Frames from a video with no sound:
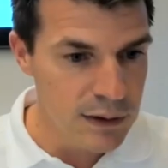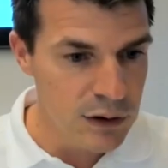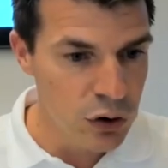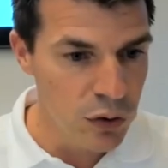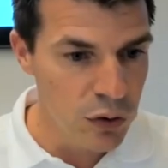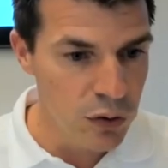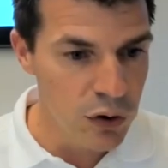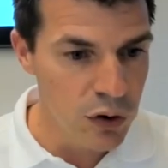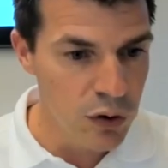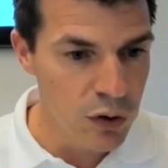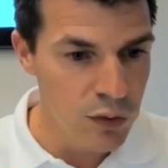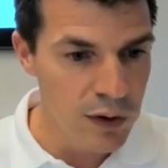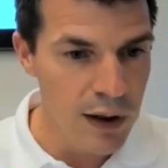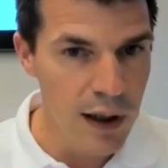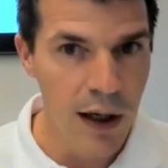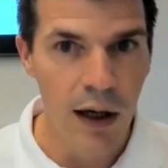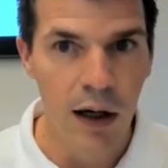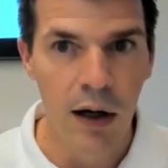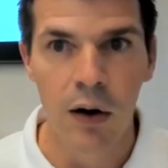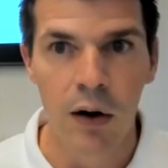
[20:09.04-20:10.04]
show you
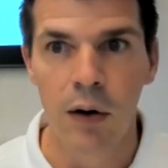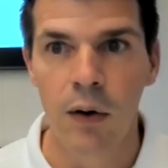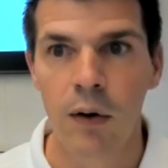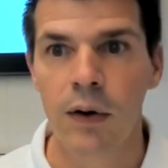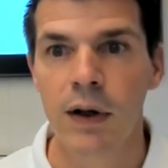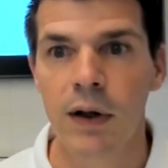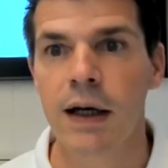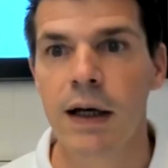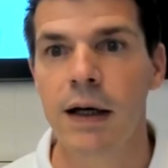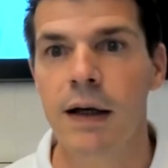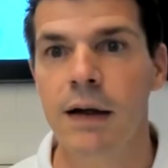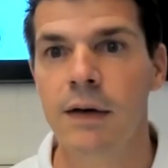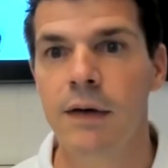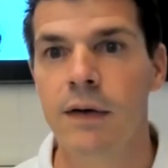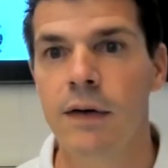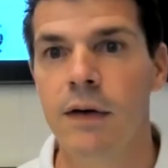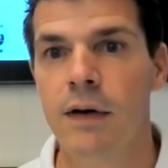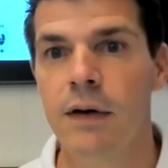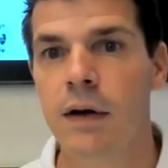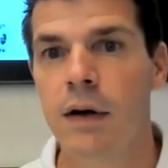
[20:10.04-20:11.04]
now
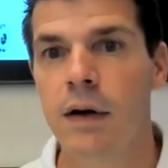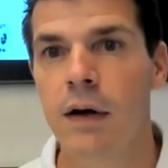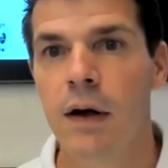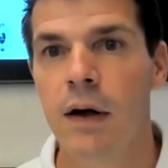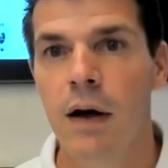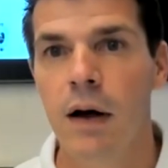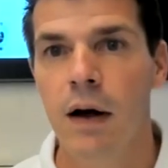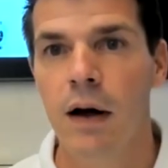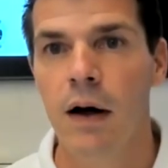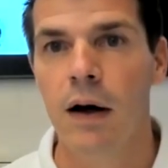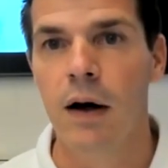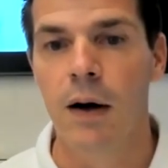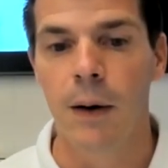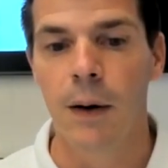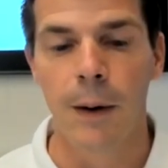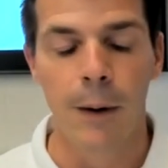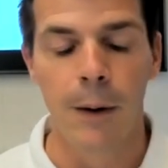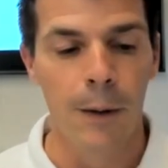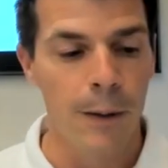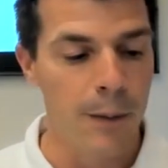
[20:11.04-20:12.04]
is
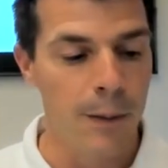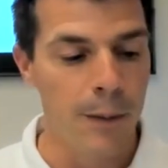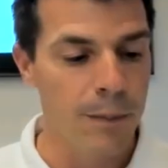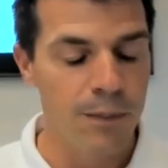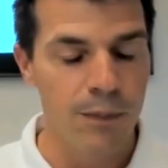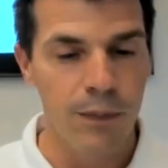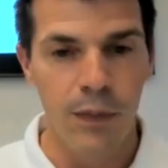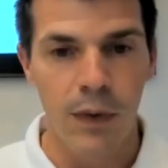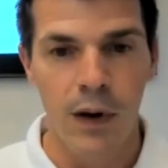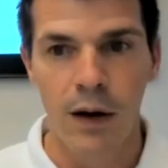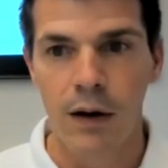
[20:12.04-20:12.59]
the